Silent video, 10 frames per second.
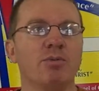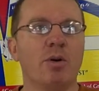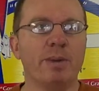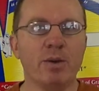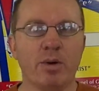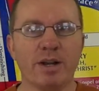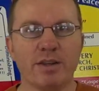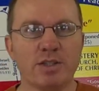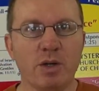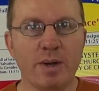will be one of
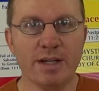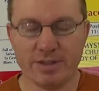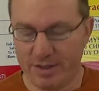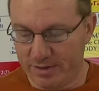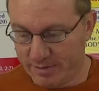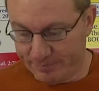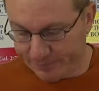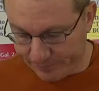the two witnesses.